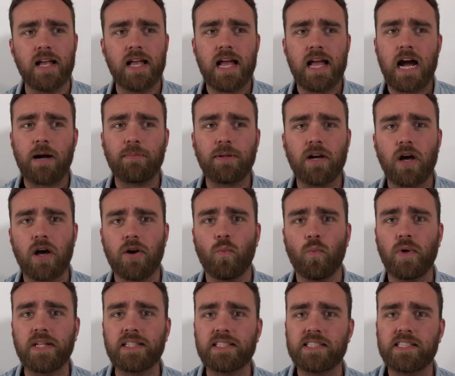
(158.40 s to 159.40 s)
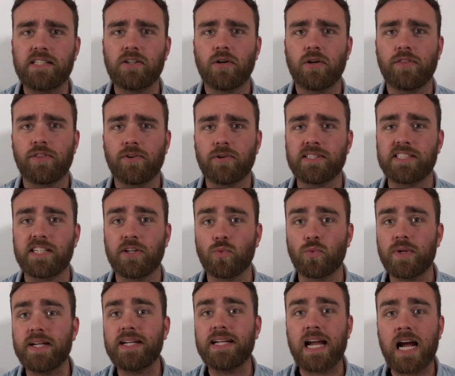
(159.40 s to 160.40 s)
how about on Wednesday or on Thursday,
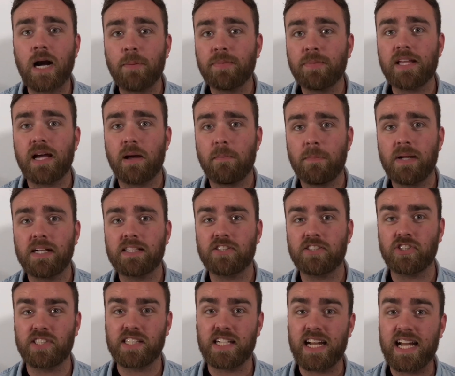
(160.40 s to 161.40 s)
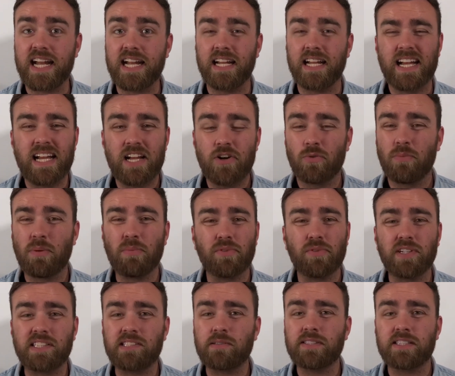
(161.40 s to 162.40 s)
recap that message. Say, hey, remember
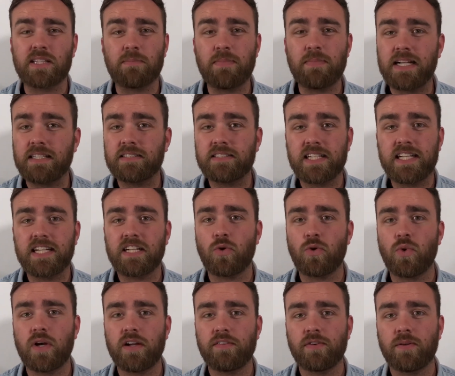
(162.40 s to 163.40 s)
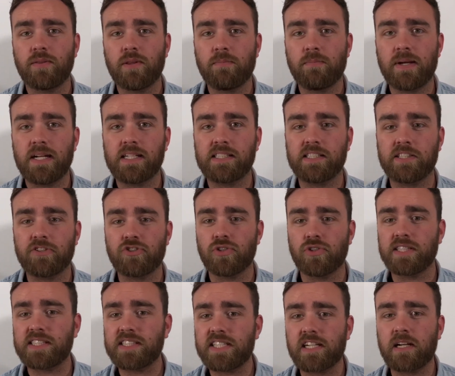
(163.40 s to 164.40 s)
this was the main takeaway from the message. Or
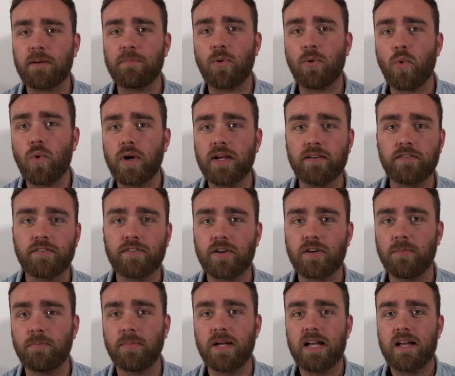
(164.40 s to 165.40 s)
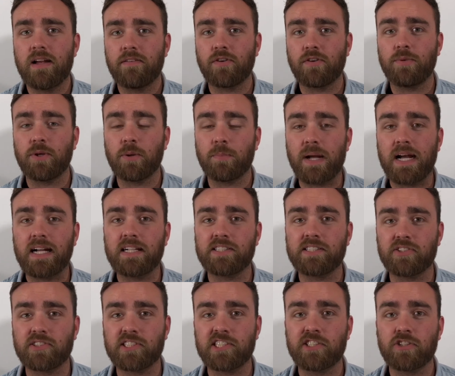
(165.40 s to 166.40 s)
let's take a point from your
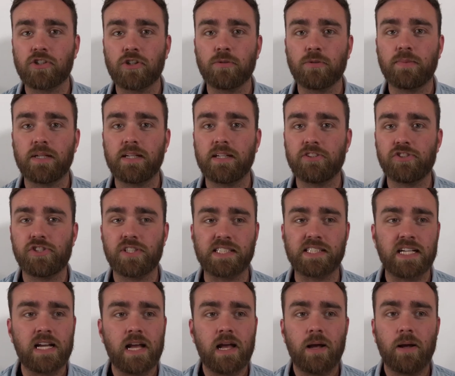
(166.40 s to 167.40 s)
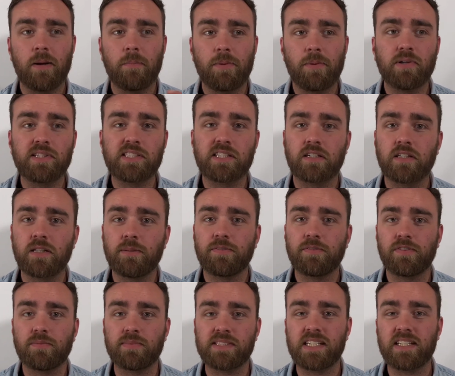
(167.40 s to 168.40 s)
pastor's sermon and just post a clip
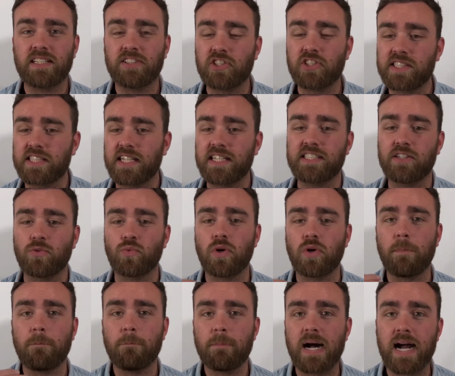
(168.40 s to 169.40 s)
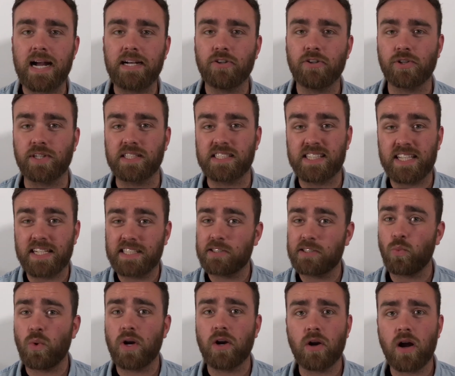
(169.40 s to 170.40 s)
of him saying it just as a reminder, because things
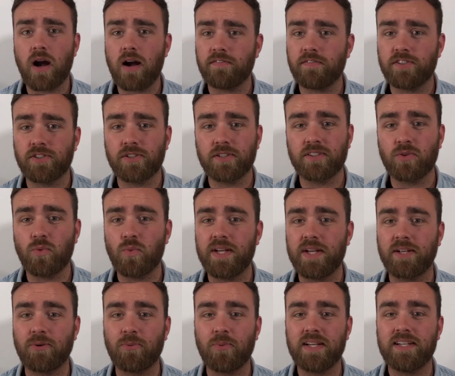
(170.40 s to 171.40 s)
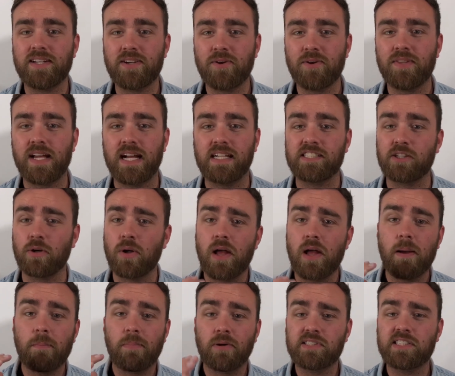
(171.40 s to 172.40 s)
wear off during the week. We know that. So
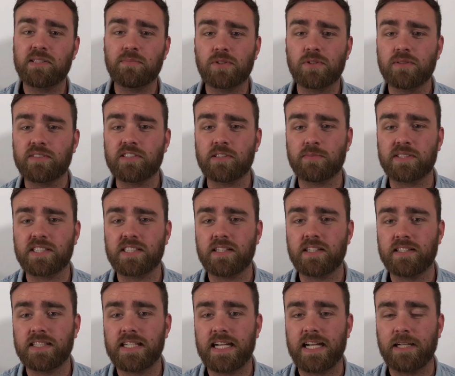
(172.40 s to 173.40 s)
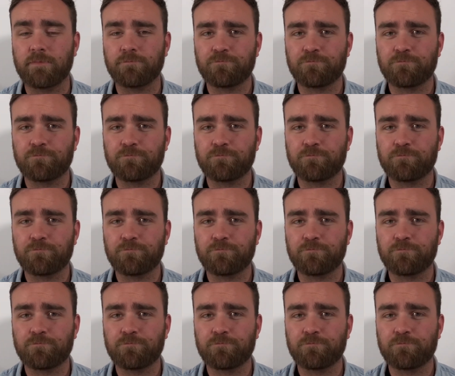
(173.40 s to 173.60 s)
post some clips from Sunday.